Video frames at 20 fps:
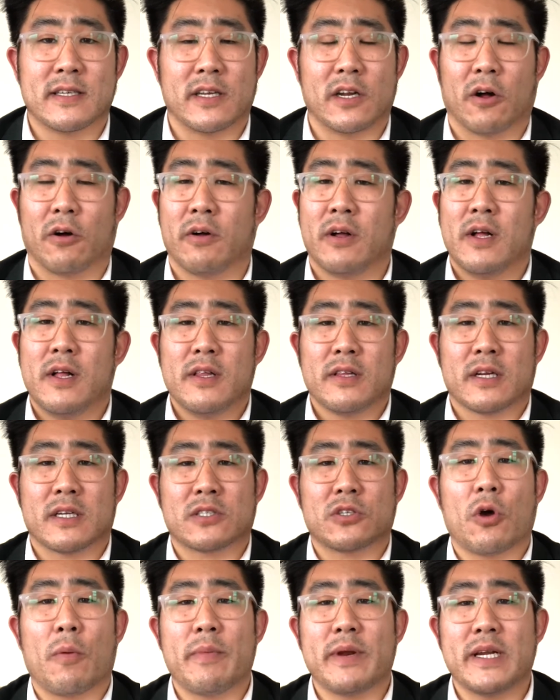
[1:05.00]
You know, there's
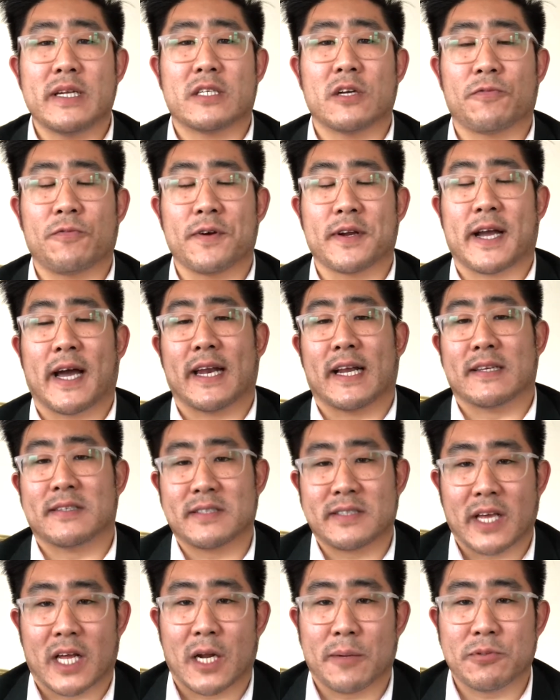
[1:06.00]
so many different kind of
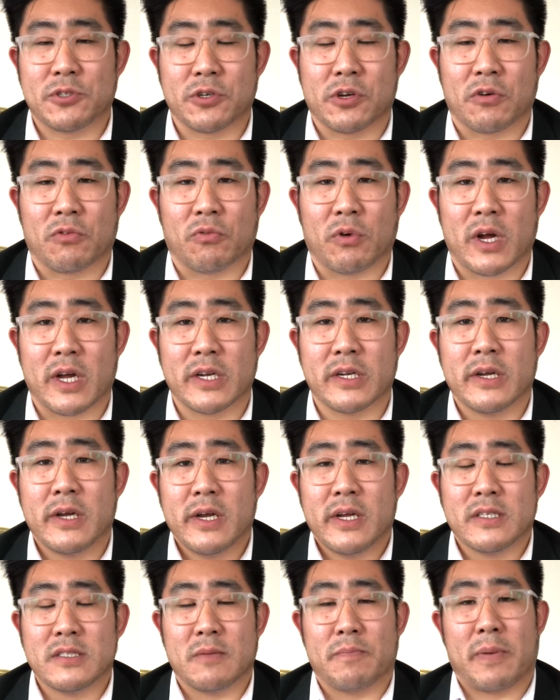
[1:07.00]
setups you can run
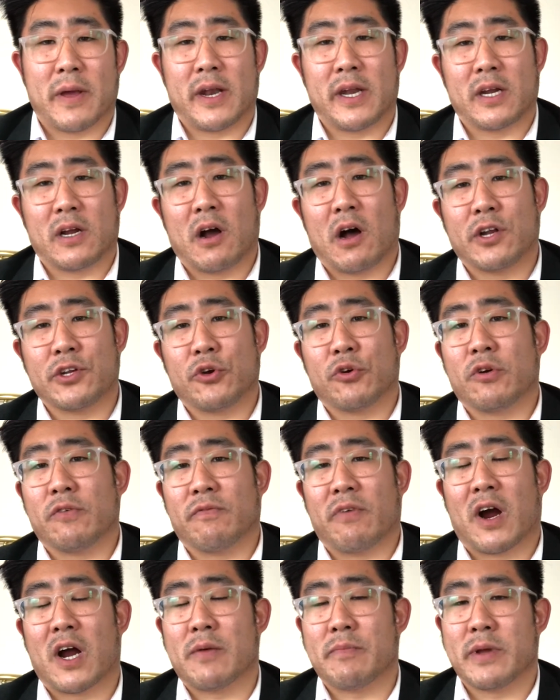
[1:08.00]
depending on your
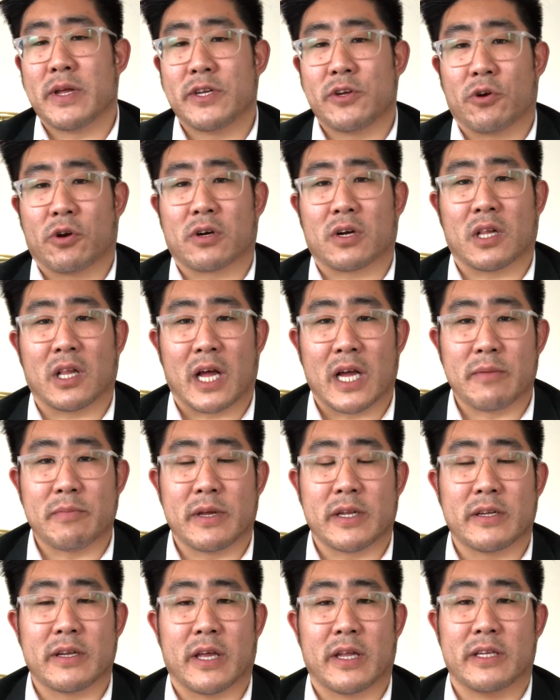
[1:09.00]
environment, your
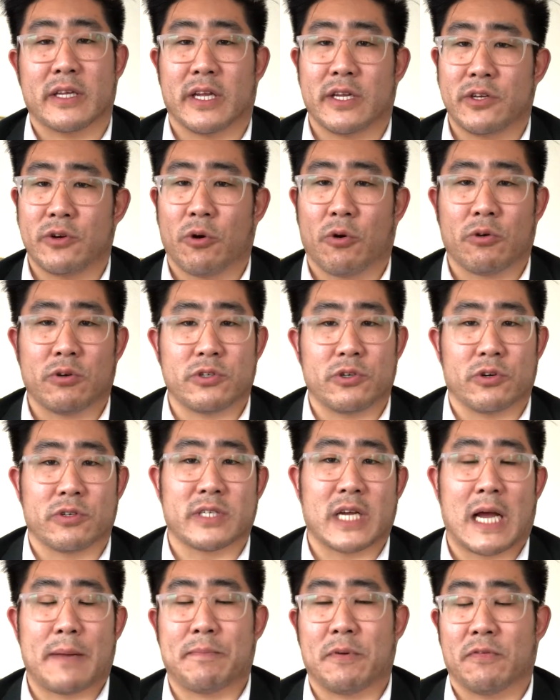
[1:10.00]
climate, and then your
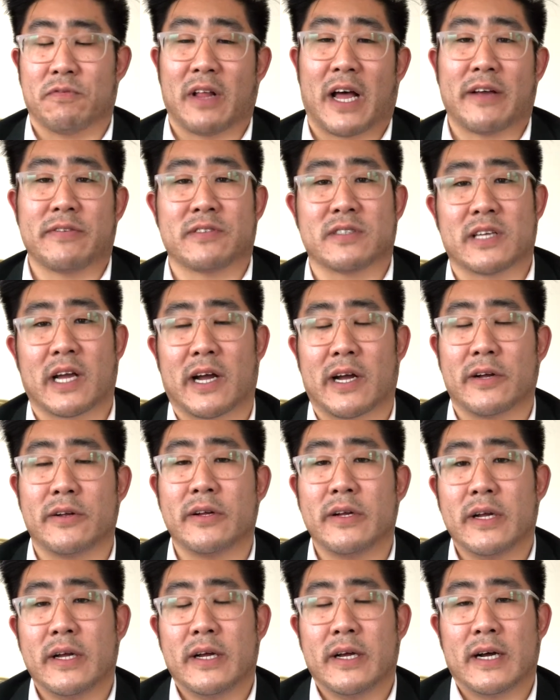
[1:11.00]
type of
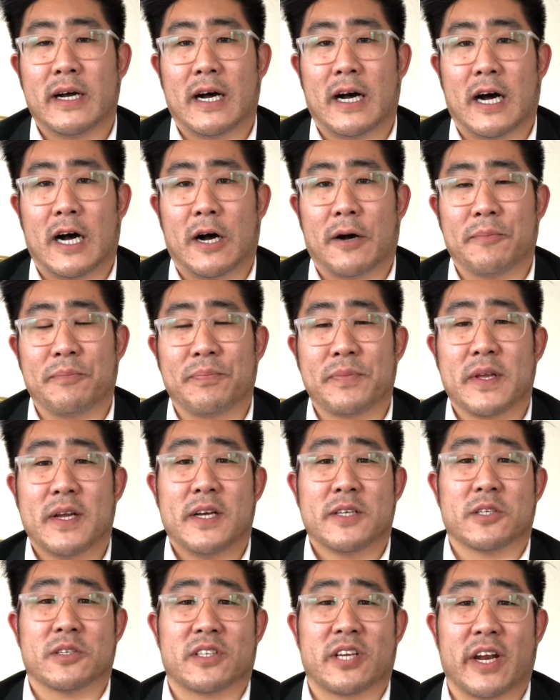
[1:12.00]
lifestyle.
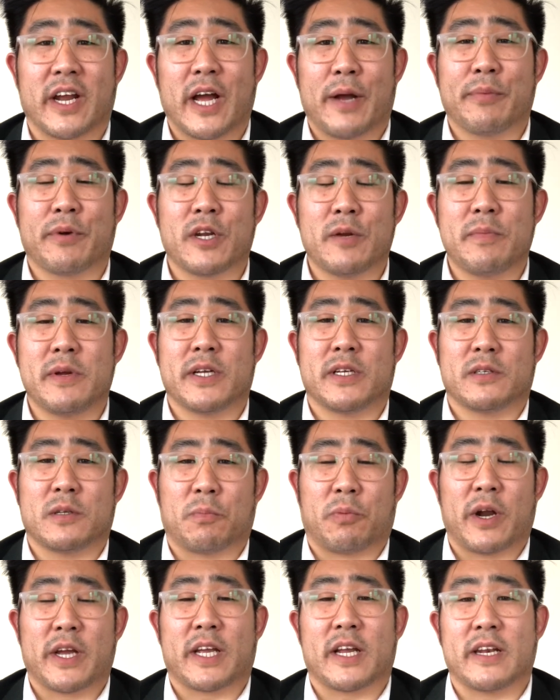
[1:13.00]
So today I'm going to be
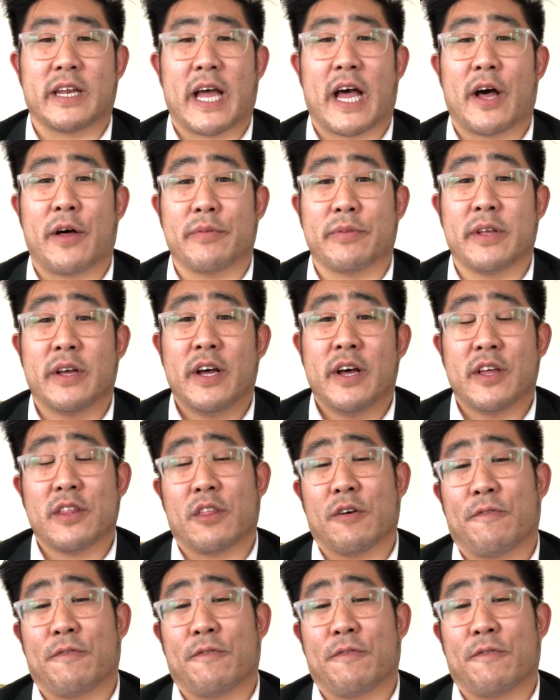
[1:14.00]
breaking down the